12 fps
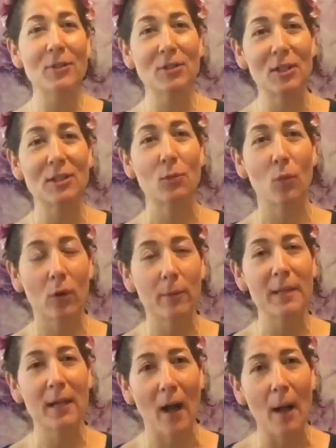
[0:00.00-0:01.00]
was just
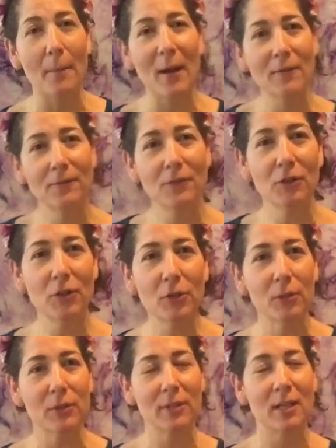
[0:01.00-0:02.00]
warming up my
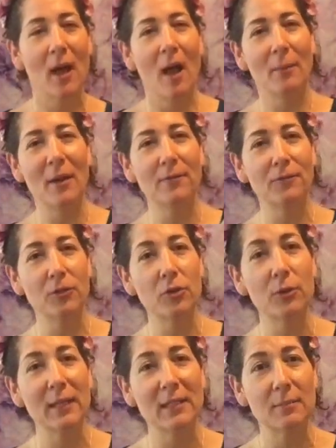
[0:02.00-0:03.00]
flute. My
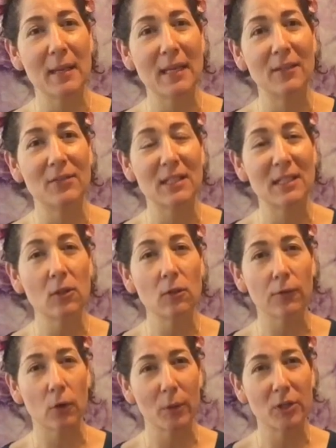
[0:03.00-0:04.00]
flute is made of
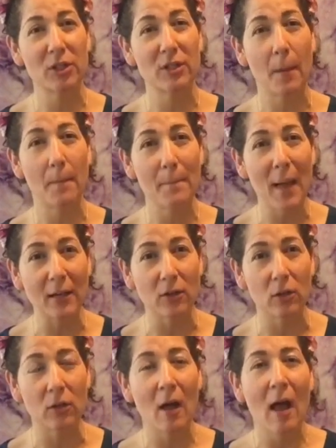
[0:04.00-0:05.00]
silver, which is a
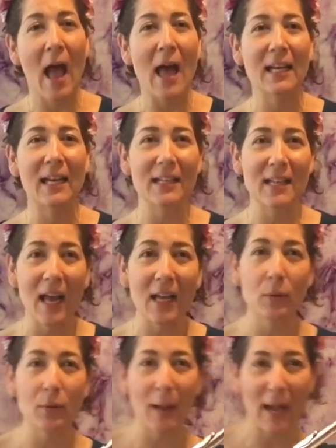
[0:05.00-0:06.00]
metal, and at
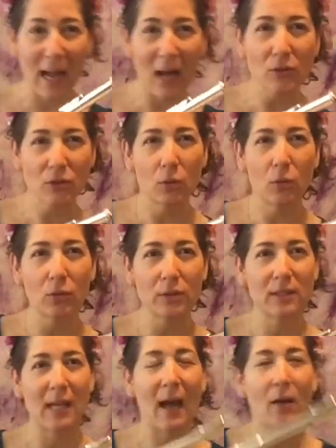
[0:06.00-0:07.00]
night when my house
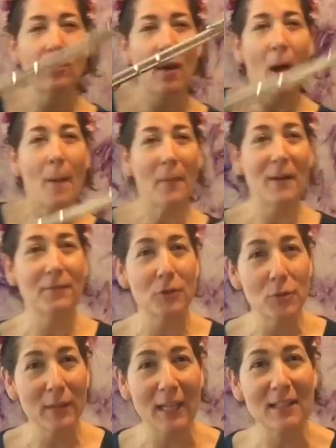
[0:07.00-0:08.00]
cools down, my
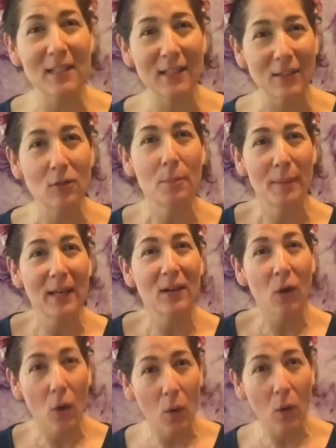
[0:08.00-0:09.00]
flute gets a little
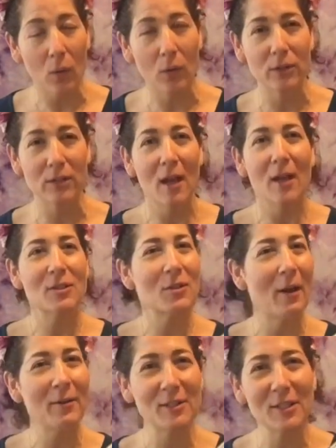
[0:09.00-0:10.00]
bit cold.
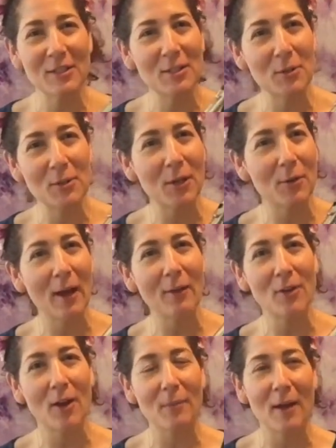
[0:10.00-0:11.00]
So I was just tooting
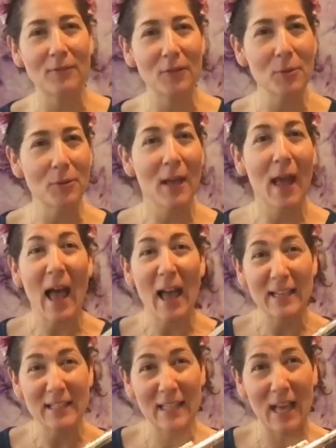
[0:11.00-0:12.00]
around on my flute
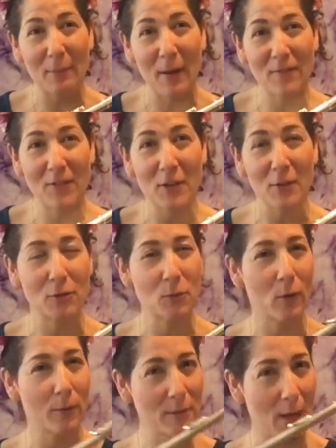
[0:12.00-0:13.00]
and to get my fingers
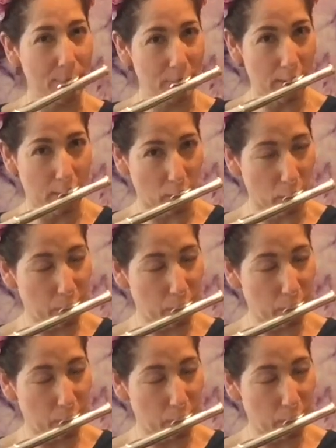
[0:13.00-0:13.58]
warmed up too.